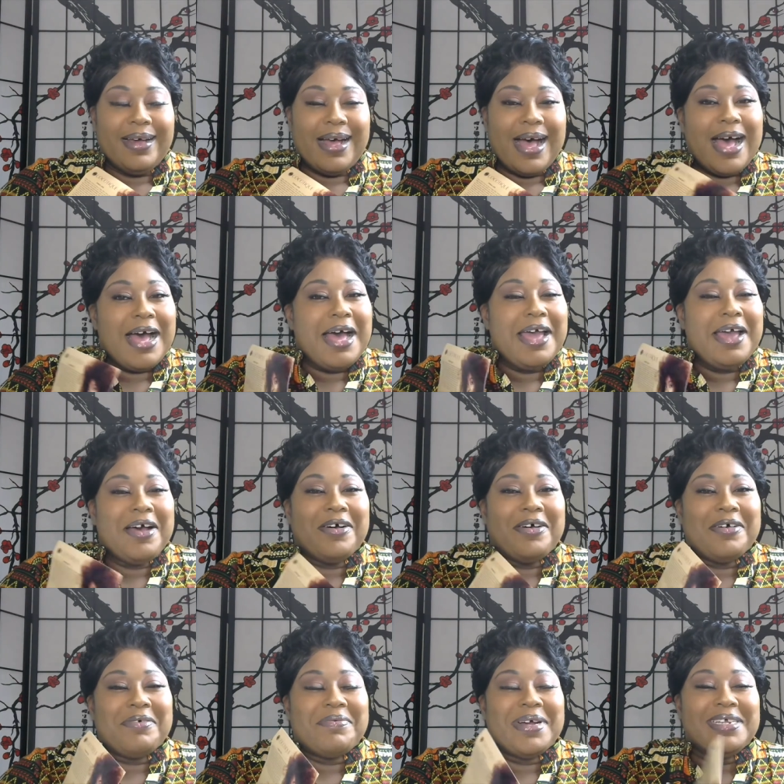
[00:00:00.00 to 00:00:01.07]
I
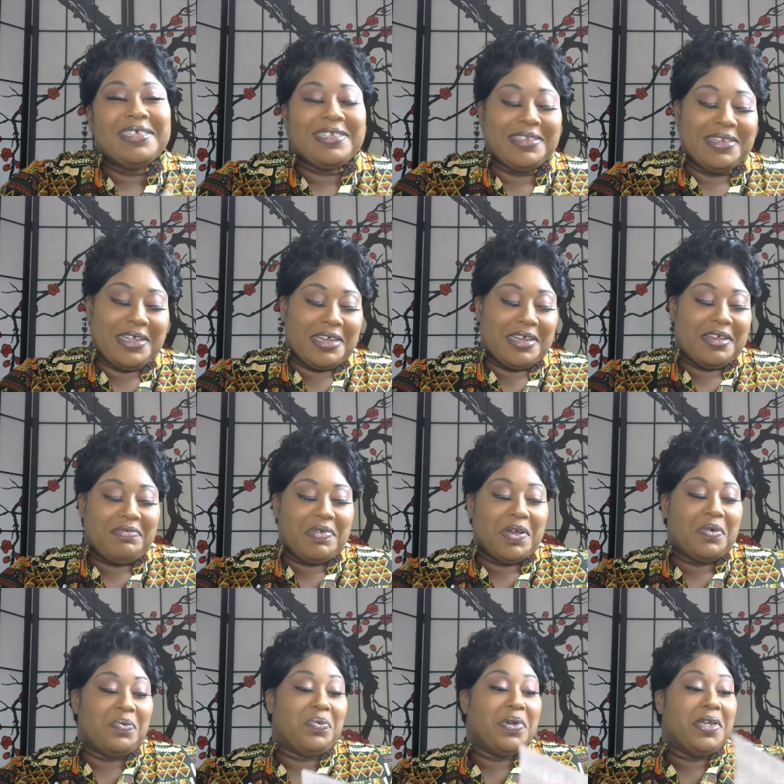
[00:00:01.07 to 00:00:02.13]
always love
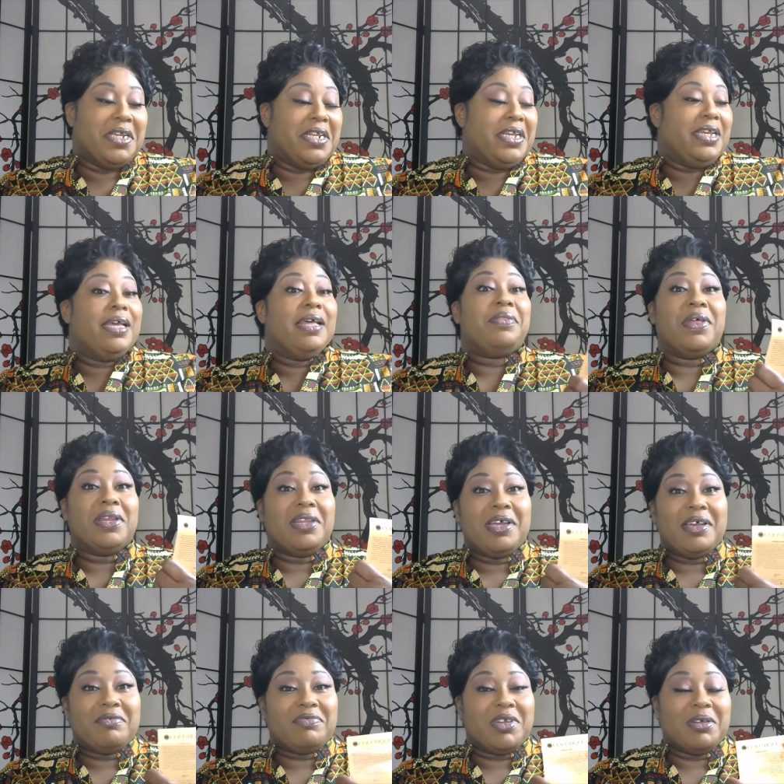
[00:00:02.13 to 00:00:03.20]
reading the
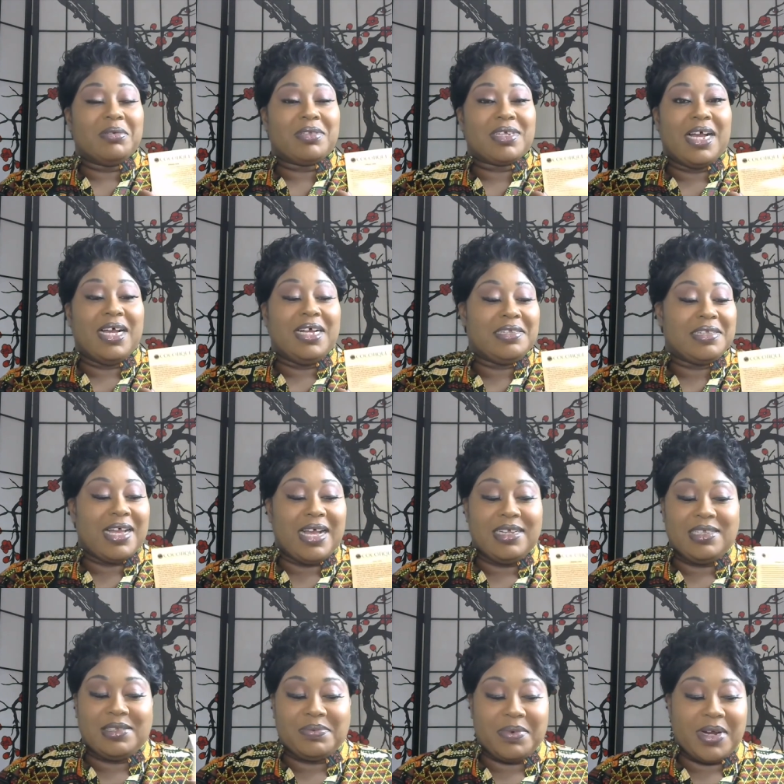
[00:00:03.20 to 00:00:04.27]
love notes, guys. I
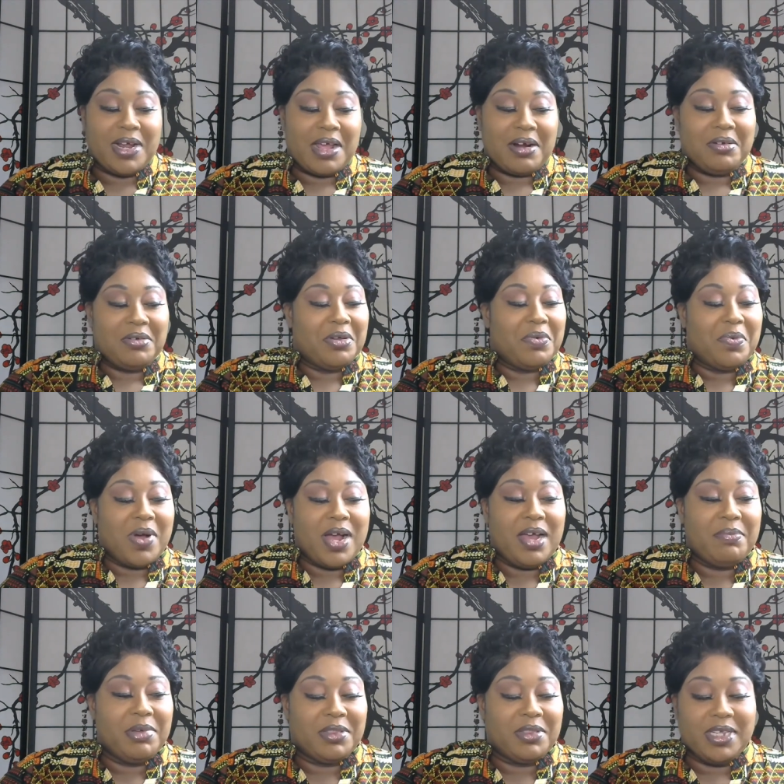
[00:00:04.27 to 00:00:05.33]
swear, I don't know why,
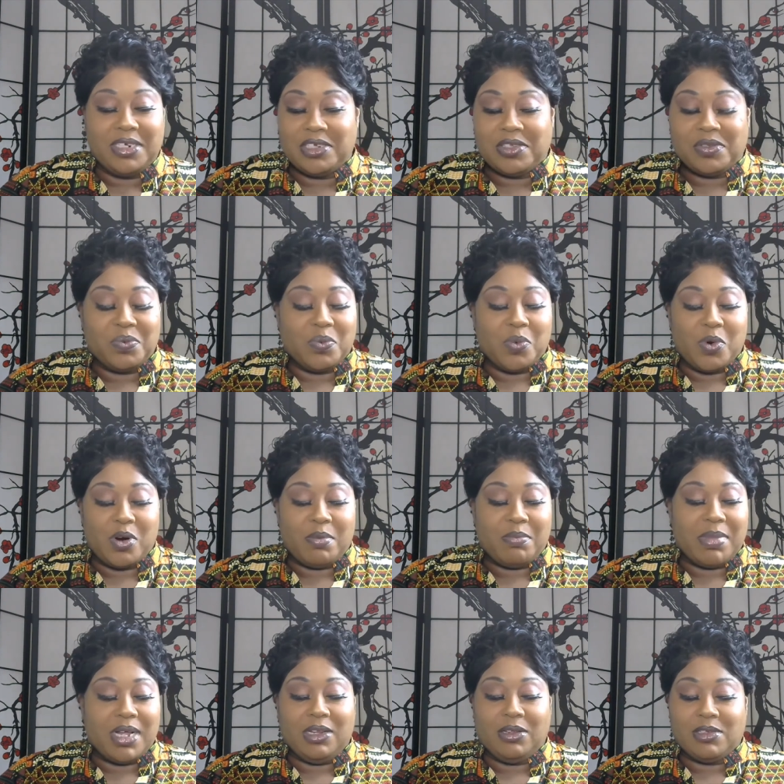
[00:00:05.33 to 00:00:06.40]
but they just warm
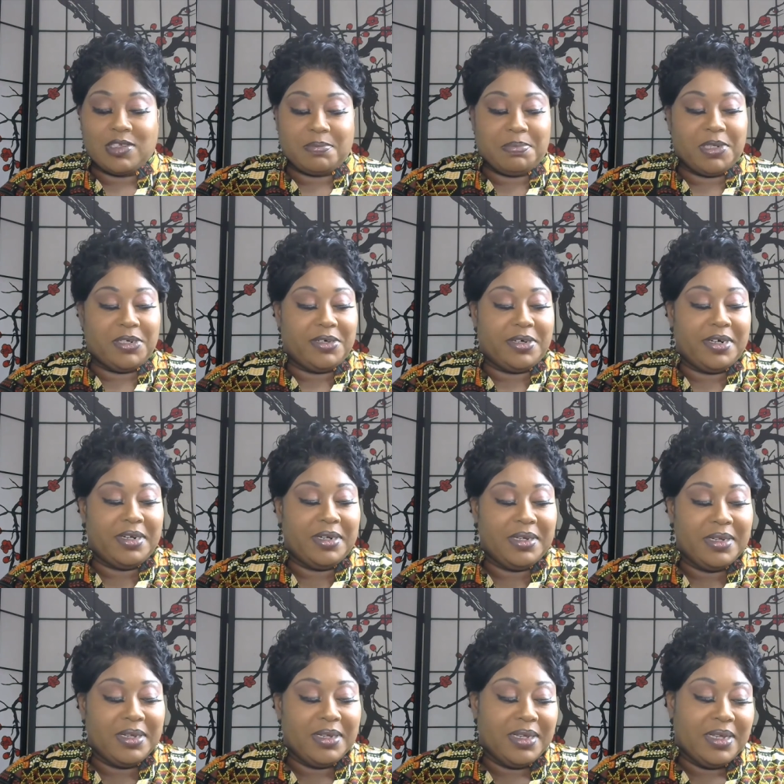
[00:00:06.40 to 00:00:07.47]
my little spirit.
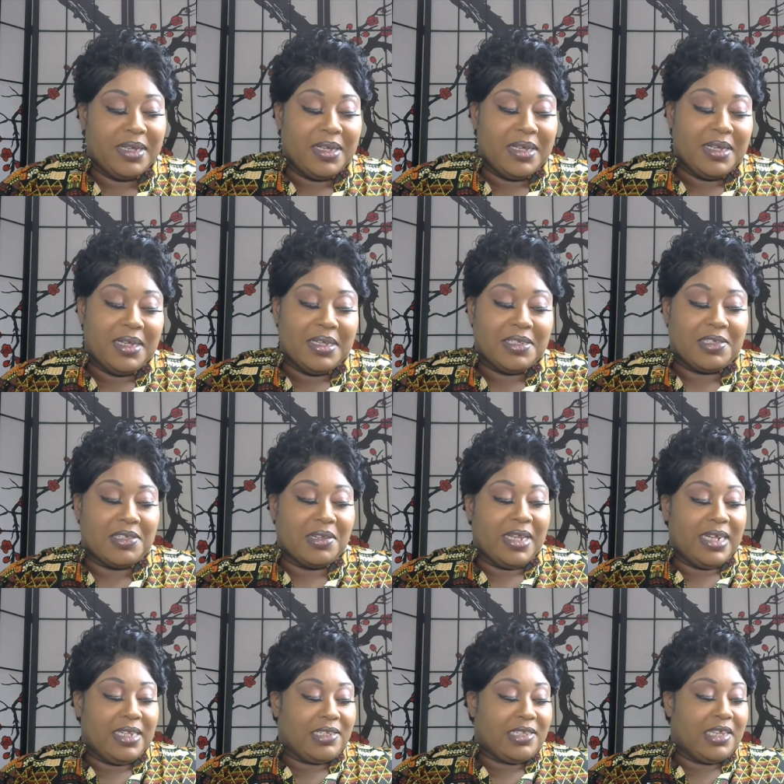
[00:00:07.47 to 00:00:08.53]
So
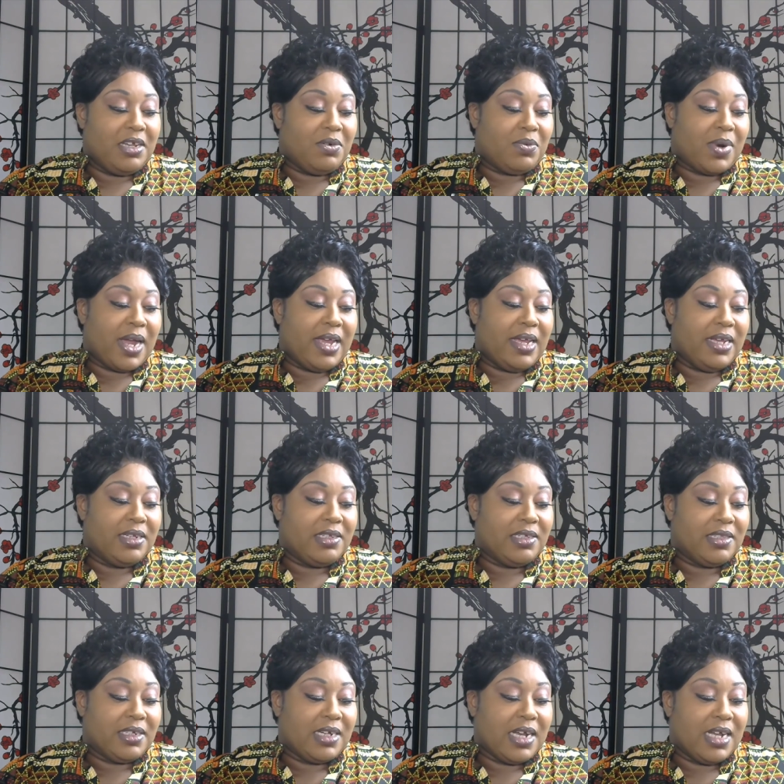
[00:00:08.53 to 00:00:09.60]
let's get right into
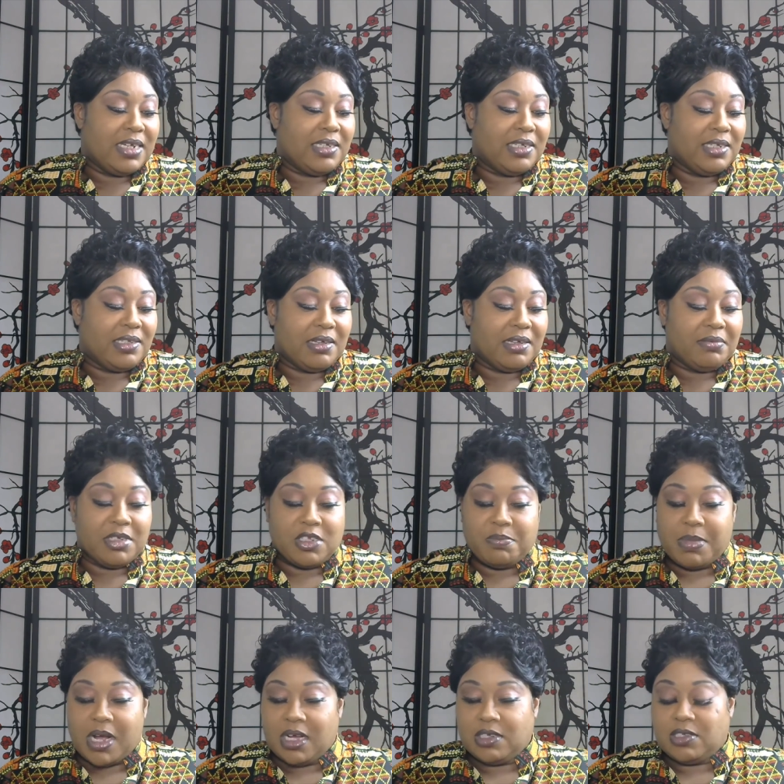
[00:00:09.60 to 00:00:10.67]
the contents of this
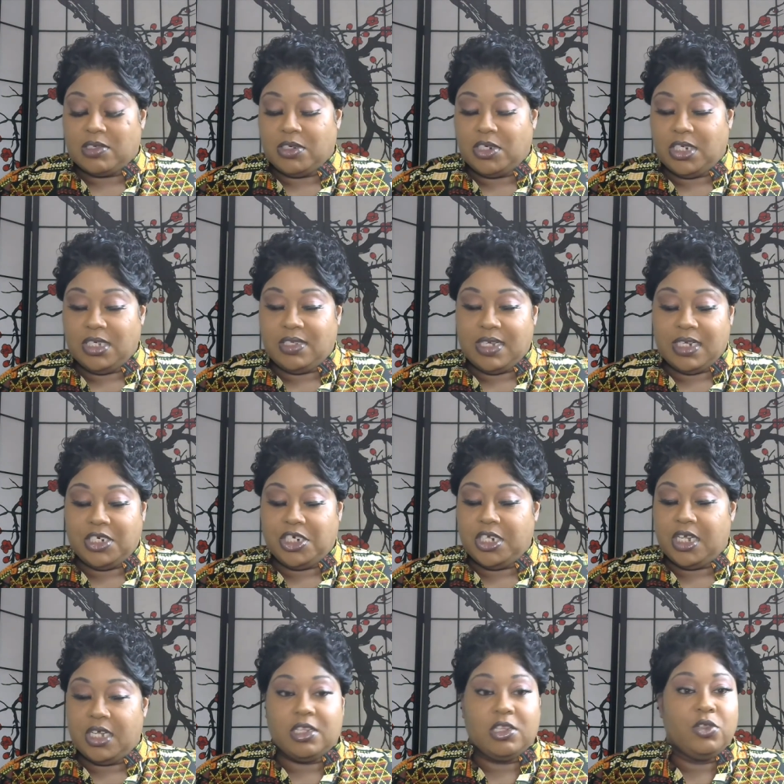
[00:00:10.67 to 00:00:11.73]
box. So she said she
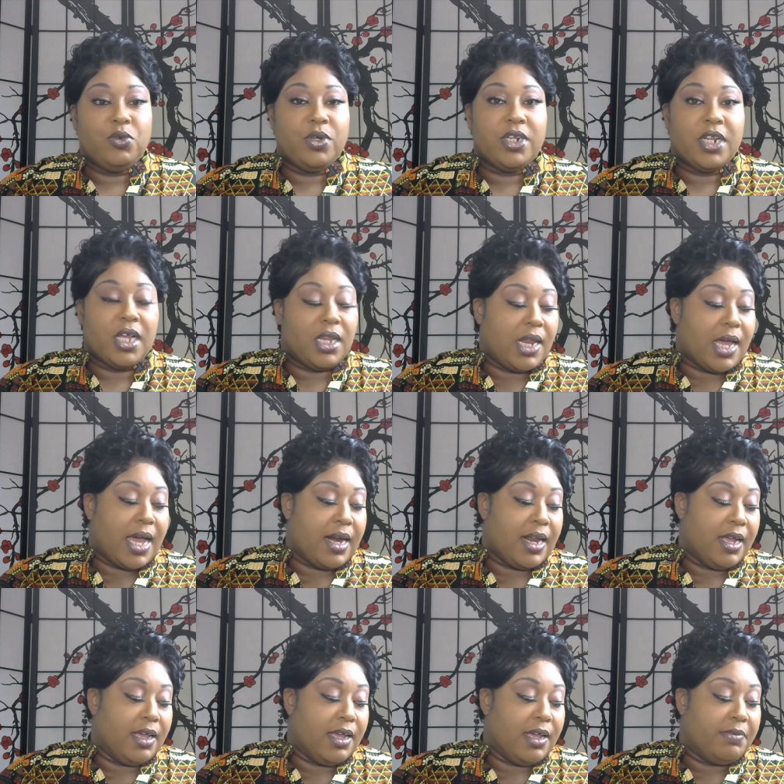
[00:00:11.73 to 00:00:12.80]
included a lot
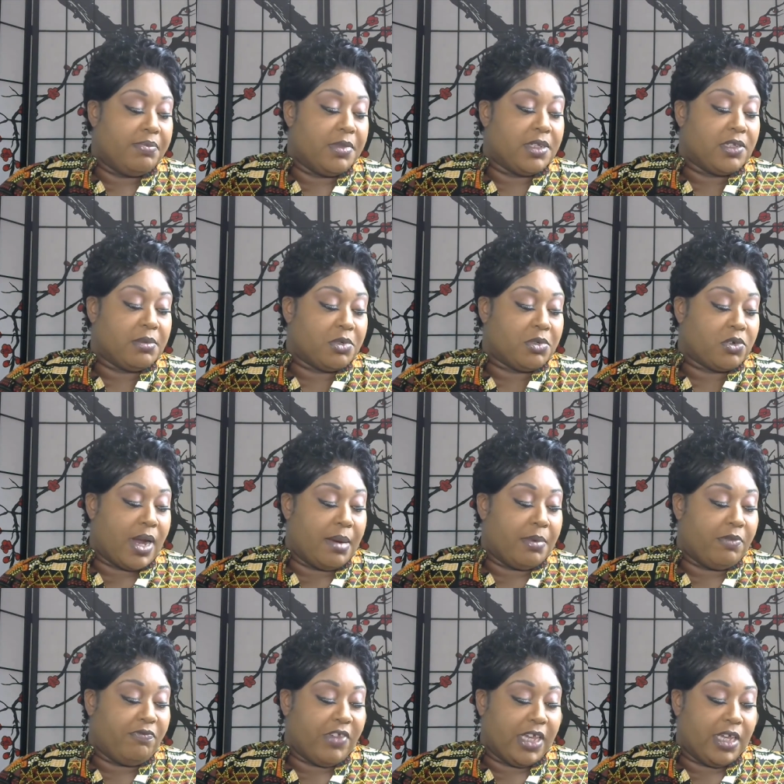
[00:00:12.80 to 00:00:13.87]
of the
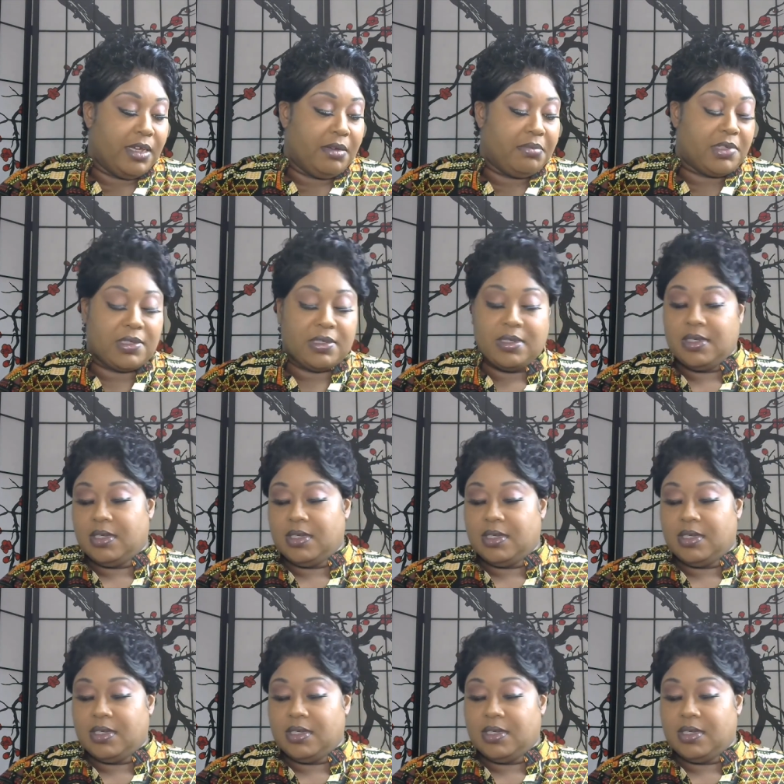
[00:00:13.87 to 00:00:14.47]
subscriber faves.